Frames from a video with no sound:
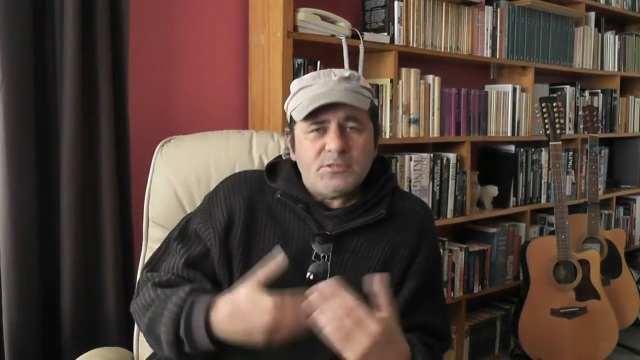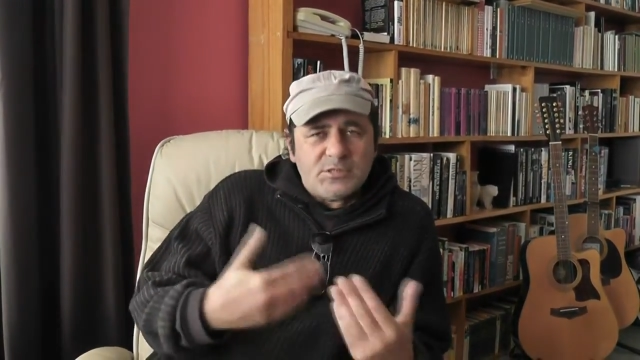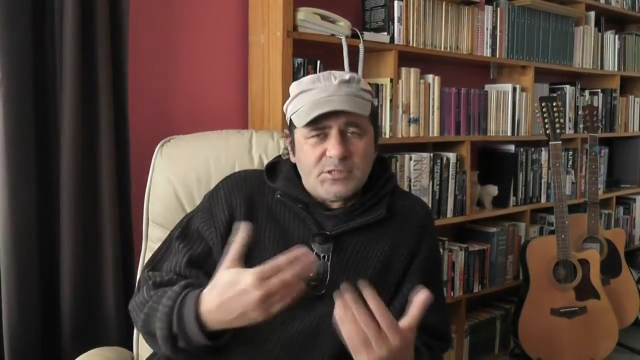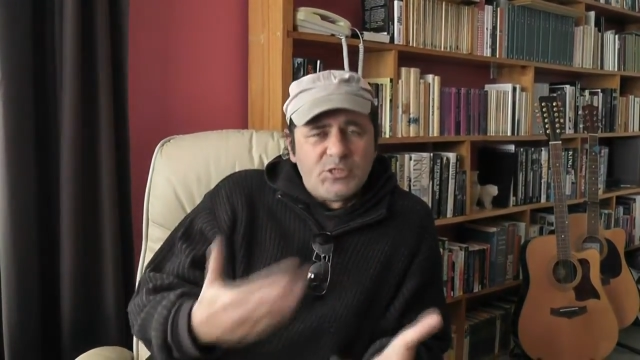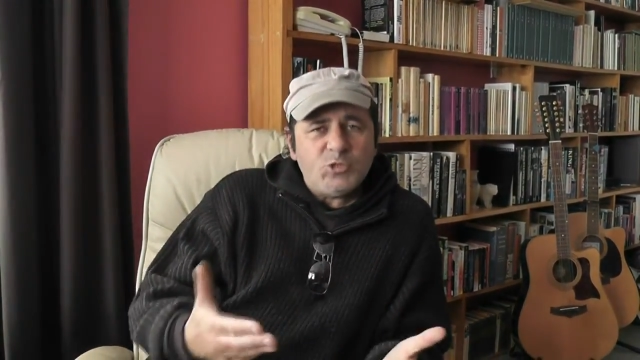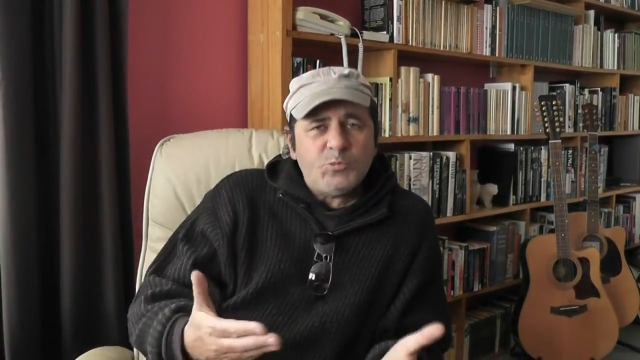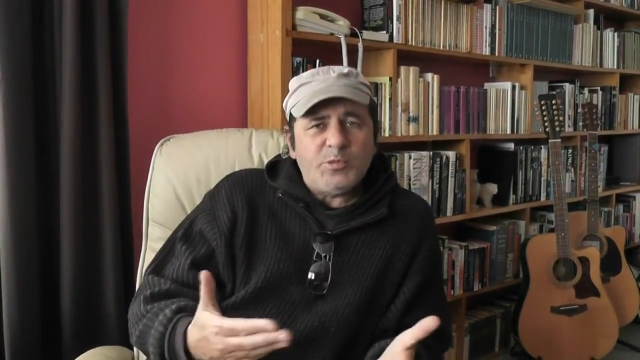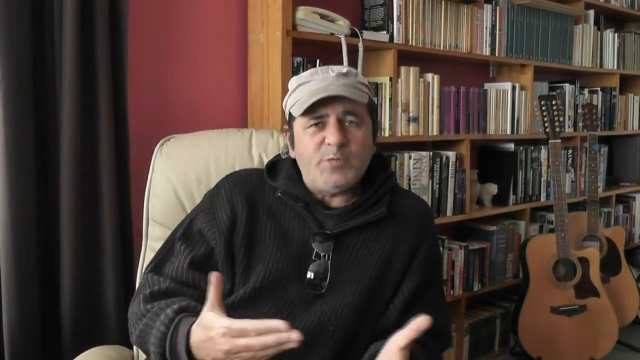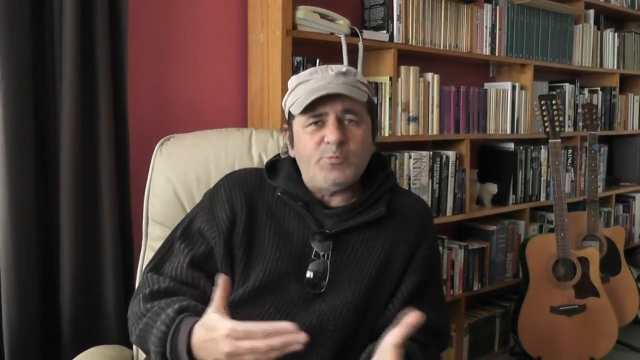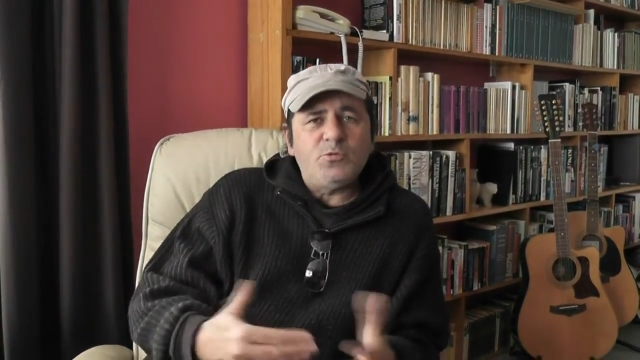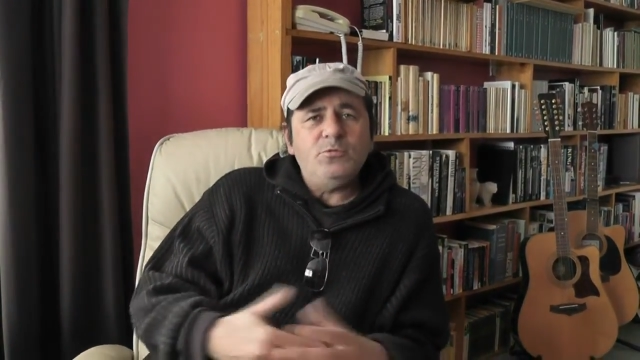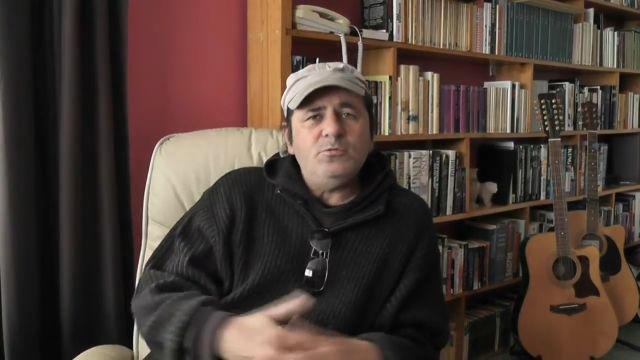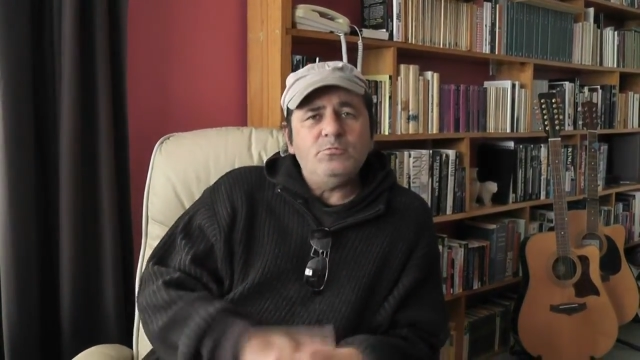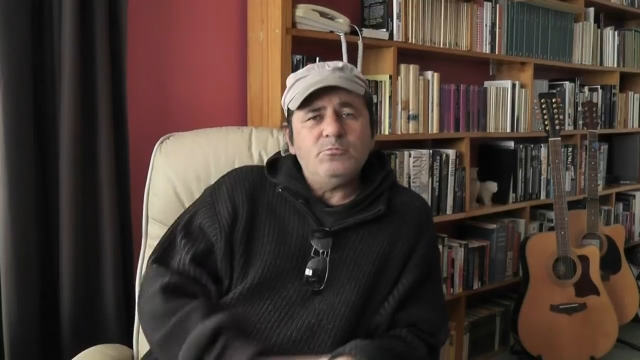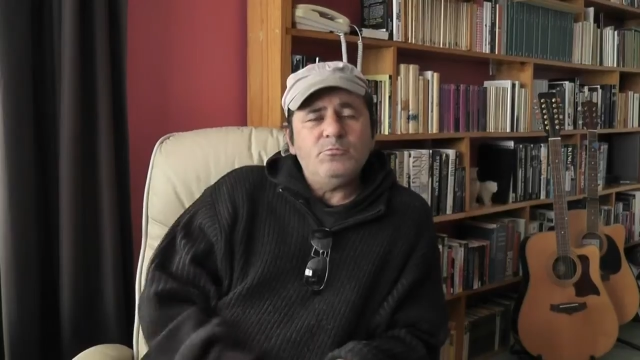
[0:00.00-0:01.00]
teach
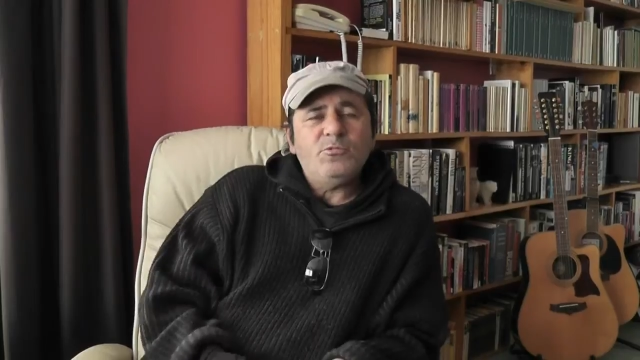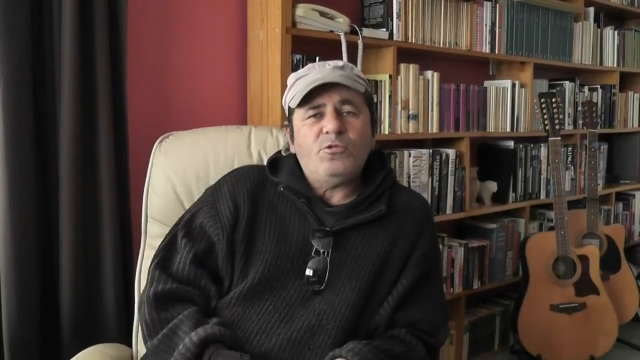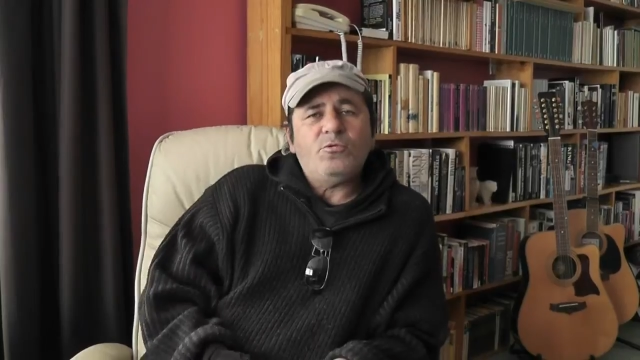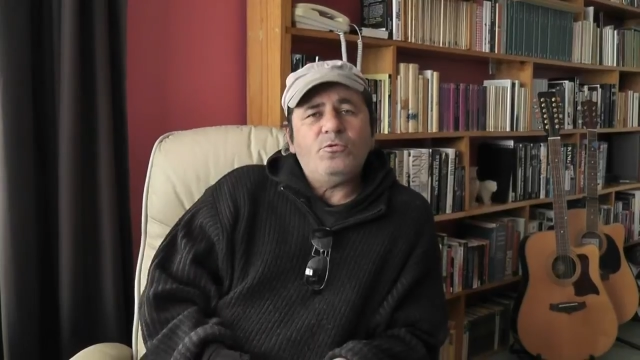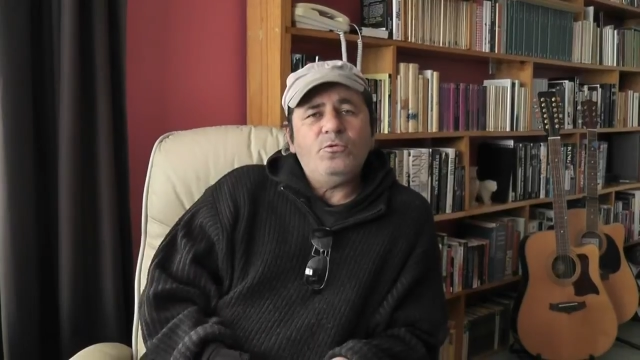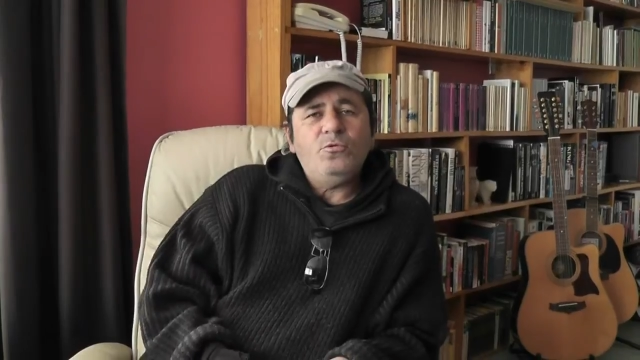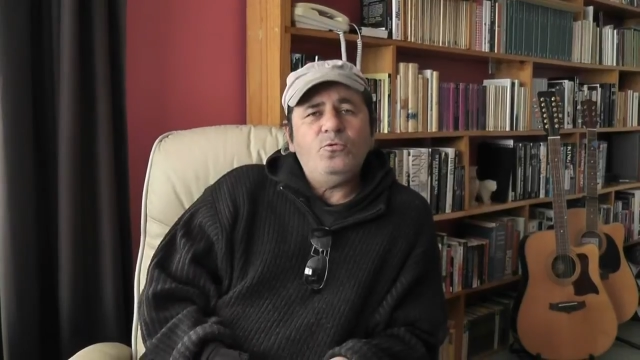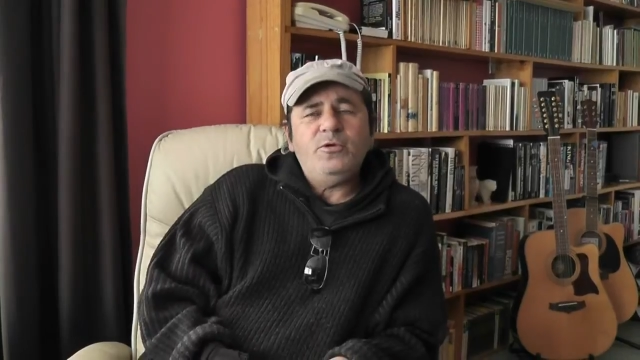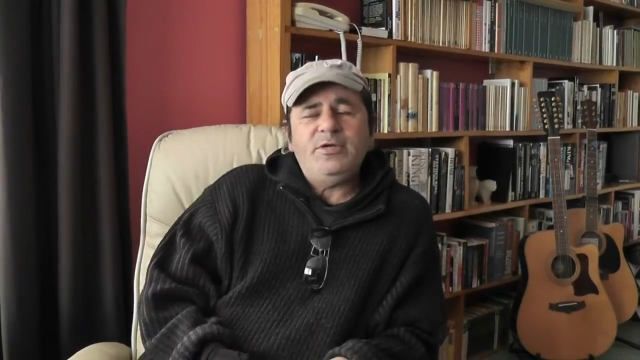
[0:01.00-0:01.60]
people through